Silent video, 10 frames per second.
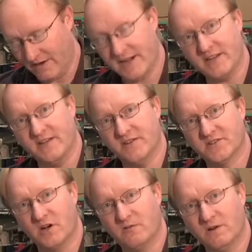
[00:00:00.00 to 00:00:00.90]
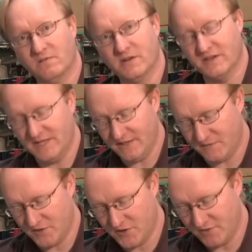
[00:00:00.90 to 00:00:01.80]
right, here's all we really need
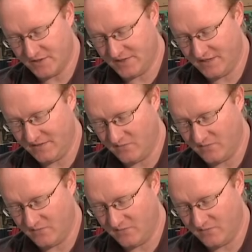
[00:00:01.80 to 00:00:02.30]
for the joystick,